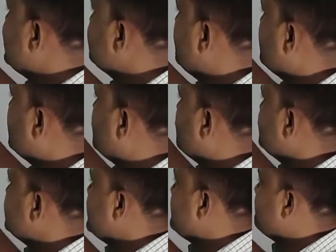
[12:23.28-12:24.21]
got a
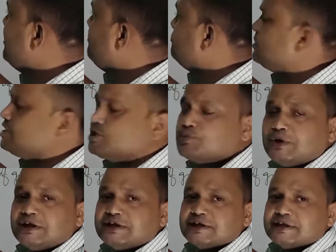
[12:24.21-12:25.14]
constant value
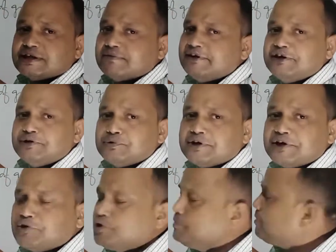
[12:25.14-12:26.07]
6.67 into 10
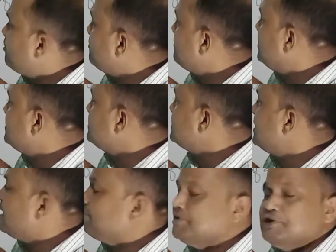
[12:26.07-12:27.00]
to the power minus
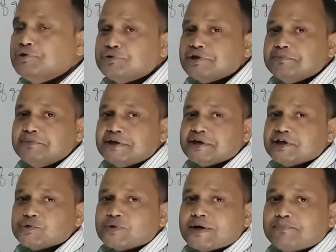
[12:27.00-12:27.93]
11 Newton meter
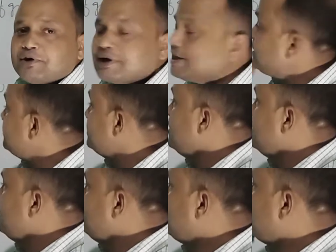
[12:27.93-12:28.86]
square per
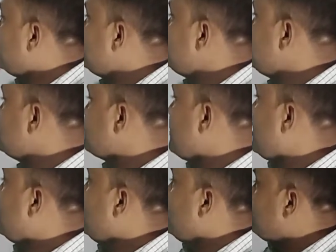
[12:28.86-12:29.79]
kg square.
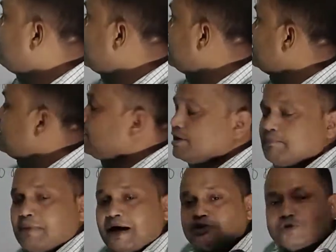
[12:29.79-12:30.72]
But the
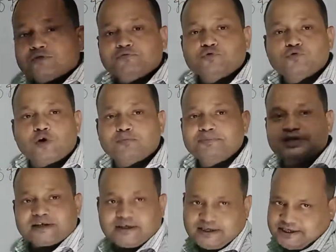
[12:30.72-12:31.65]
mass of two
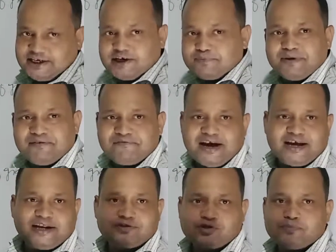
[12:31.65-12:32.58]
objects, it may
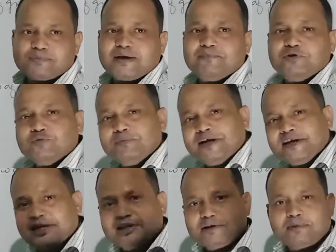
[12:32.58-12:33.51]
vary. Sometimes you may
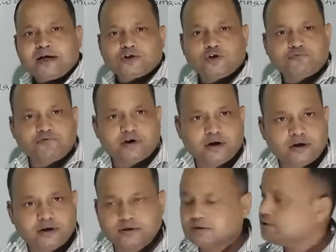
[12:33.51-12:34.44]
take the mass of
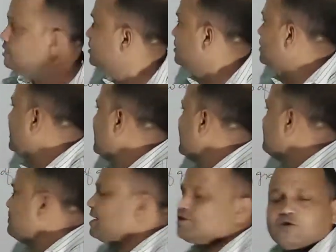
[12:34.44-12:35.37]
earth and
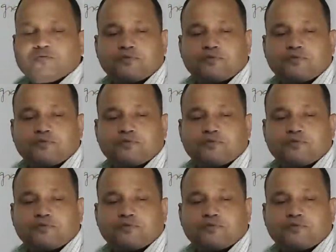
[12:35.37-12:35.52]
mass of